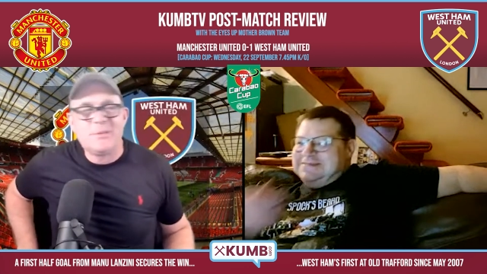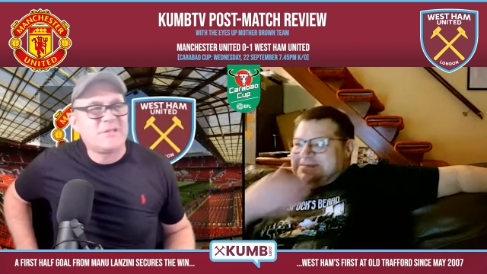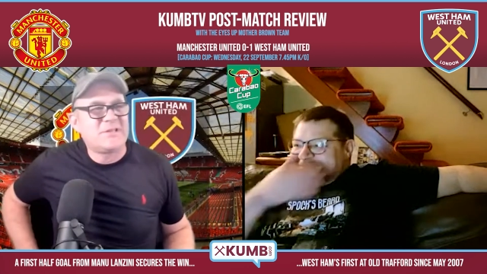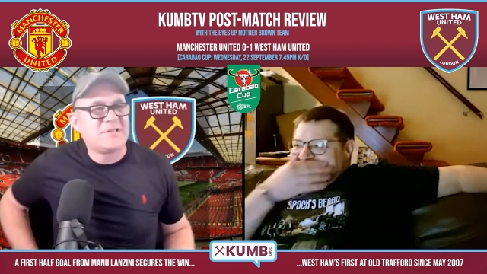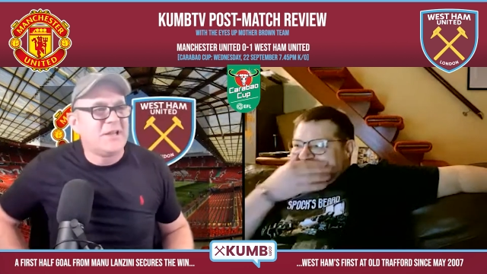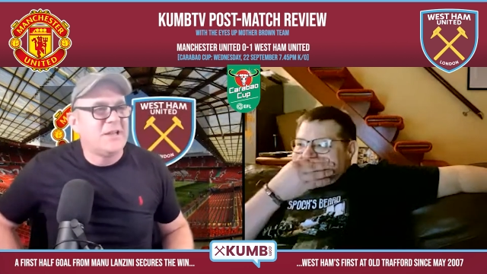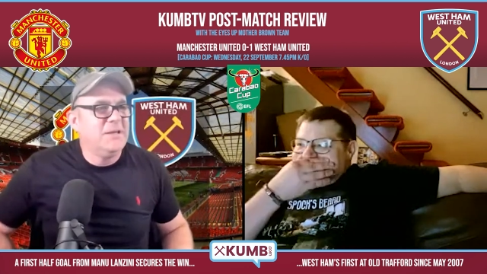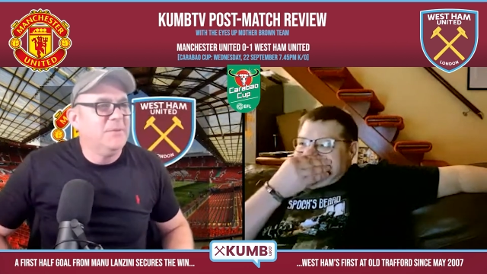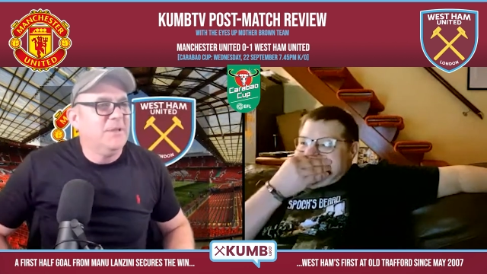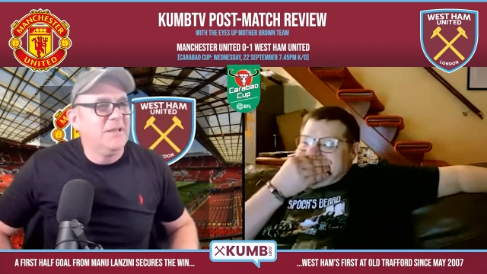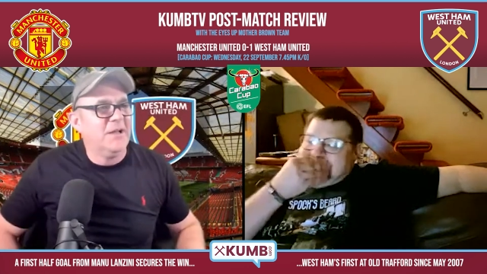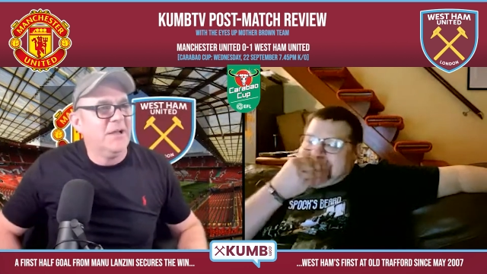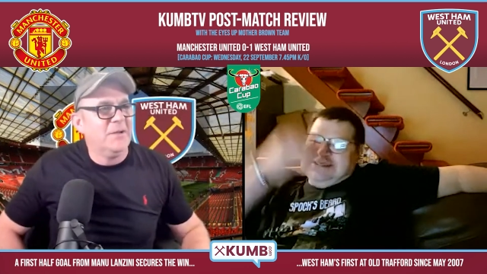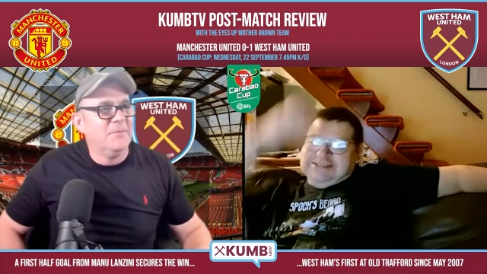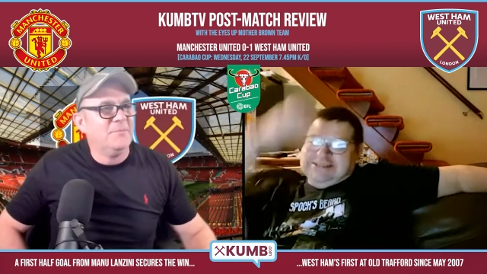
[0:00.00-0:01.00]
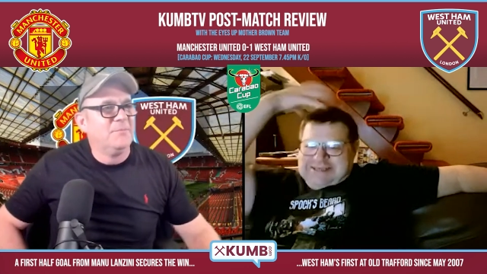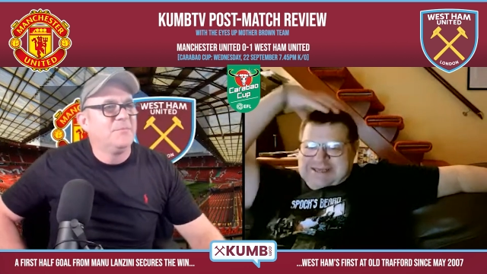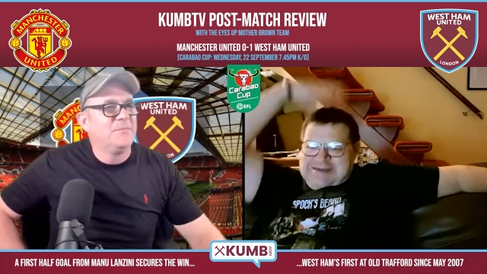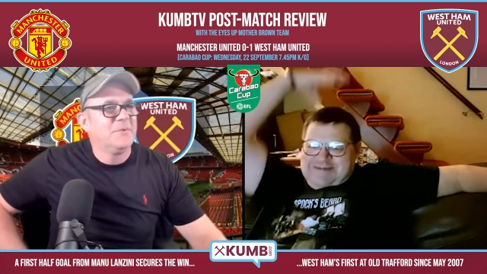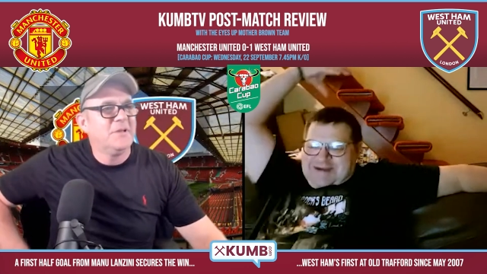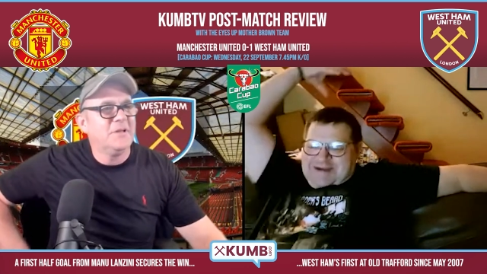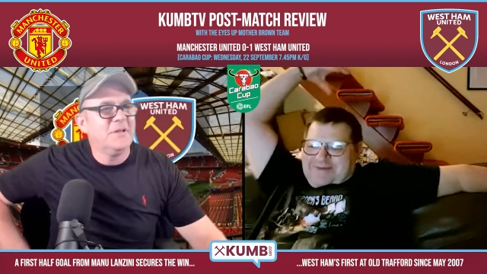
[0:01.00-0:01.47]
Speaker 1: he was steaming. Um,
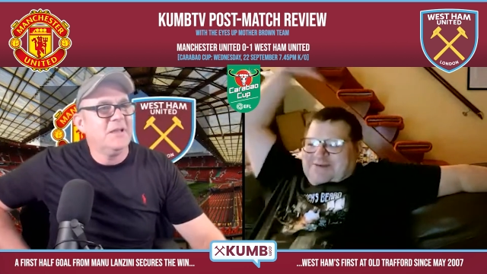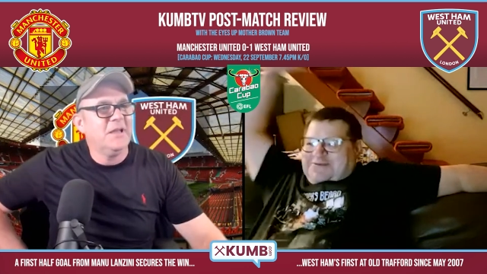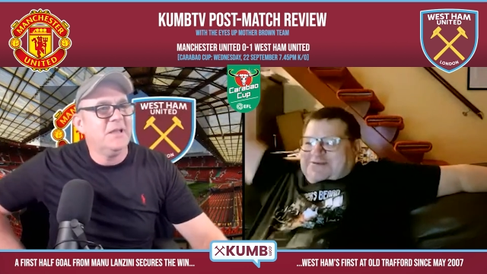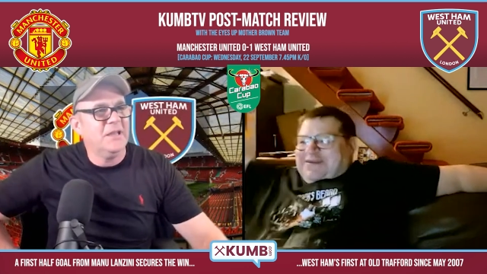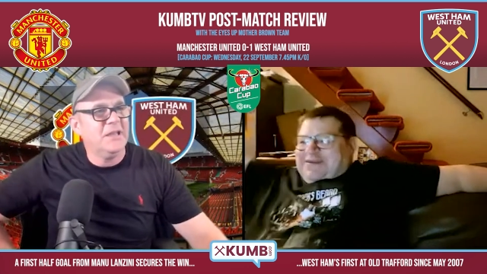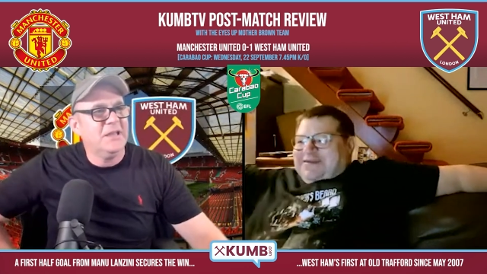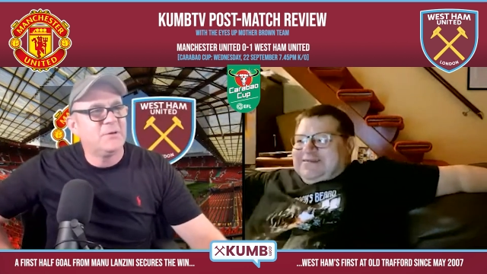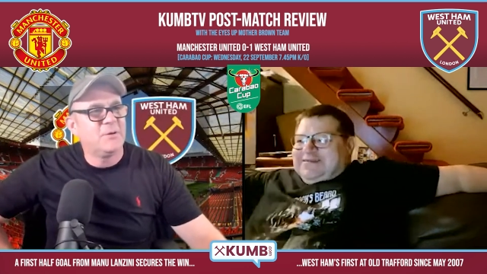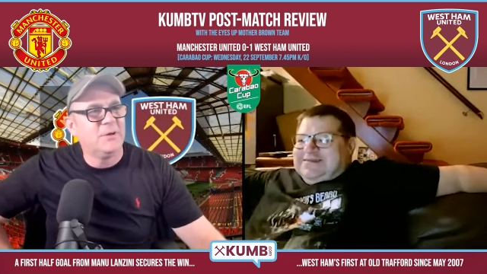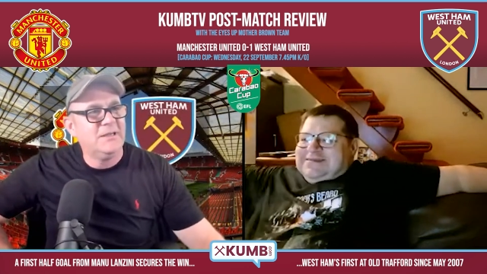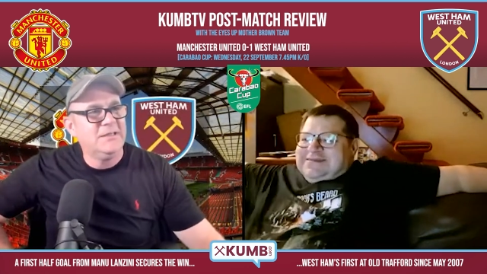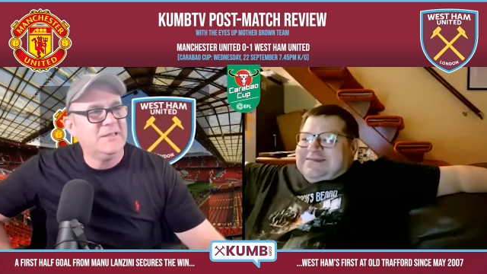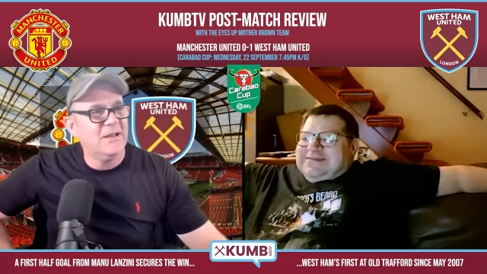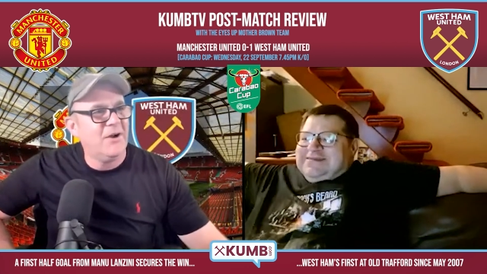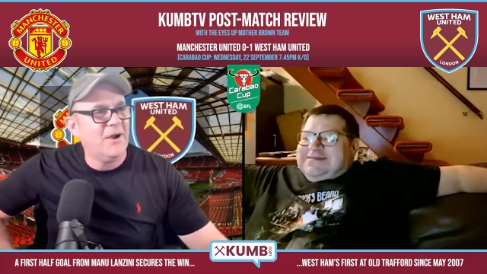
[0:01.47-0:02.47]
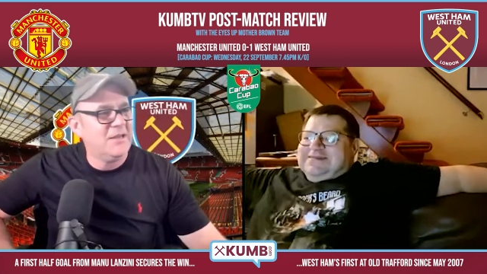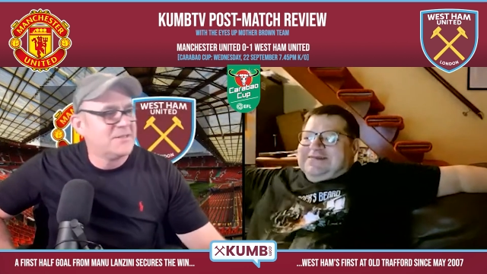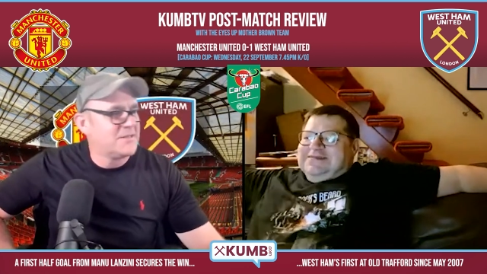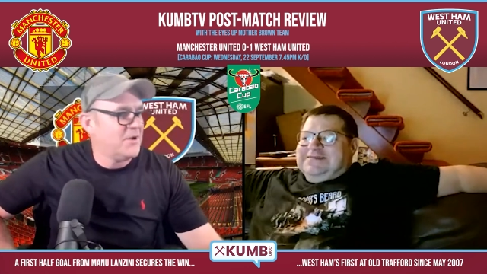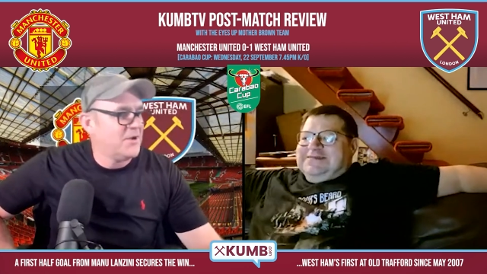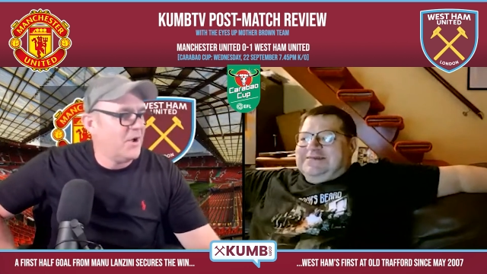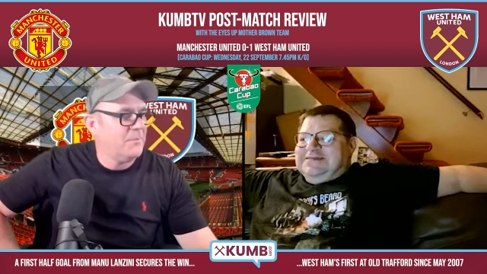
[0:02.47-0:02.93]
equally delighted
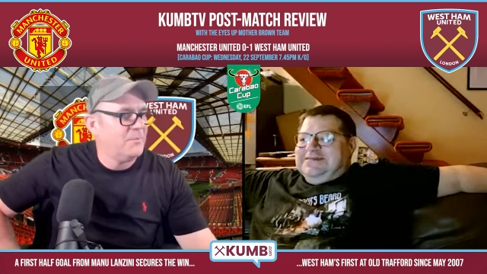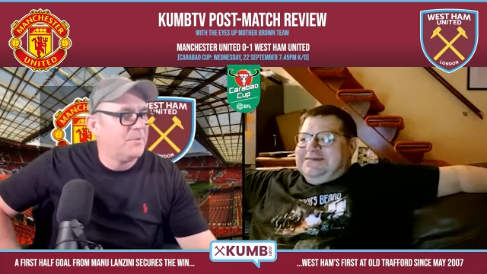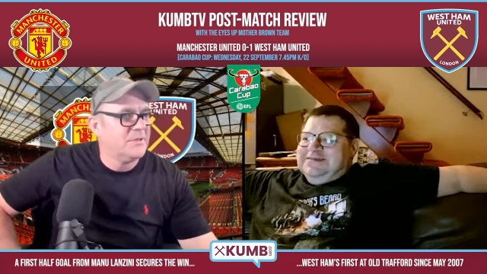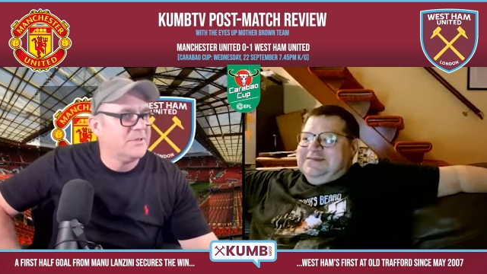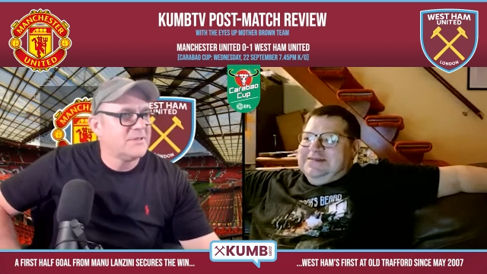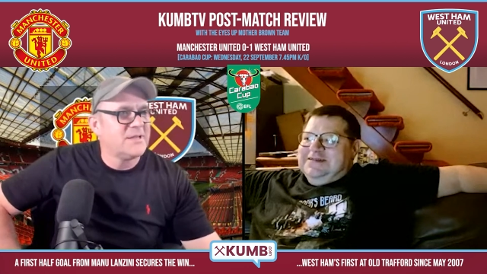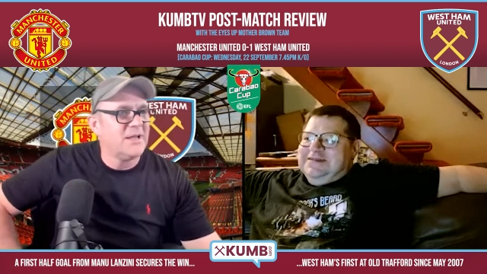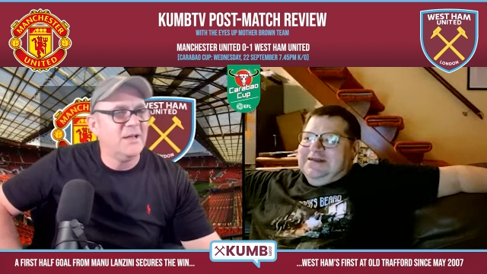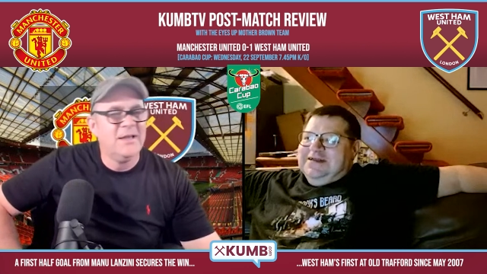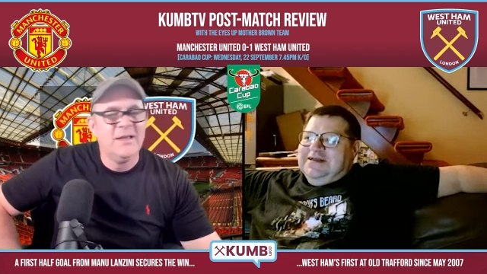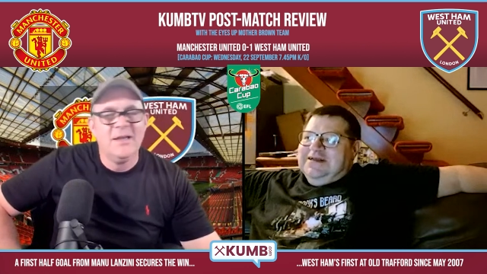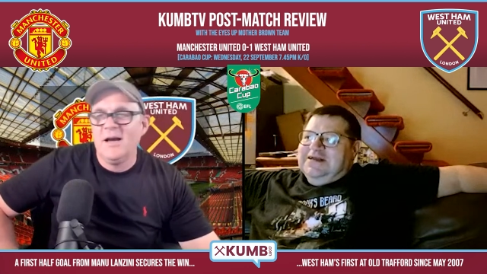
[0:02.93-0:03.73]
tonight, but uh,